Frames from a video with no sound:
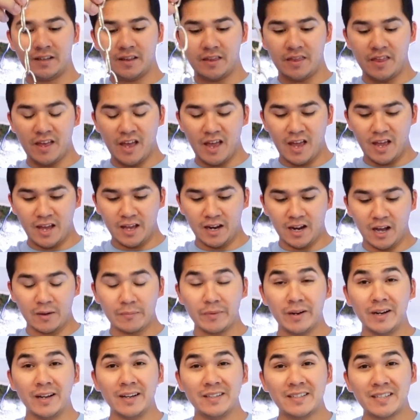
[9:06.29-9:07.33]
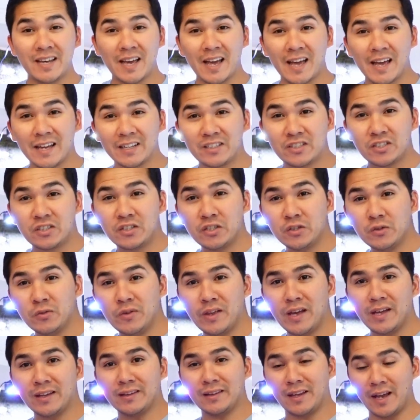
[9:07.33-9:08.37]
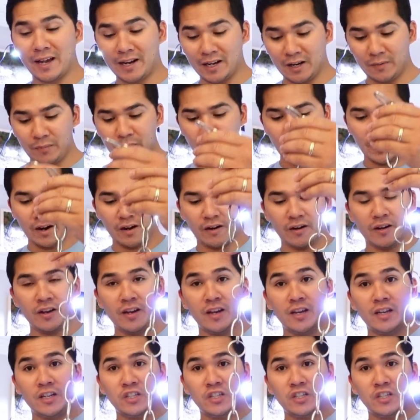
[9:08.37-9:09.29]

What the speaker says: that I'm gonna attach to that light up there,